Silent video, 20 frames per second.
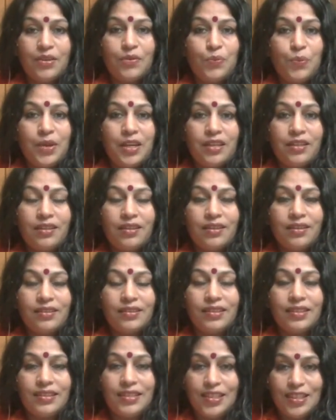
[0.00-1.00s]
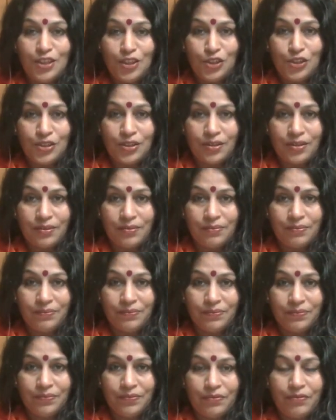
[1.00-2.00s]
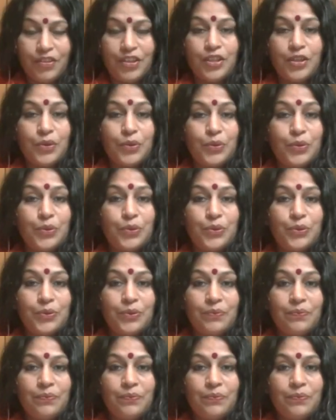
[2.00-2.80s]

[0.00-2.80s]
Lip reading: with the teacher, with the guru,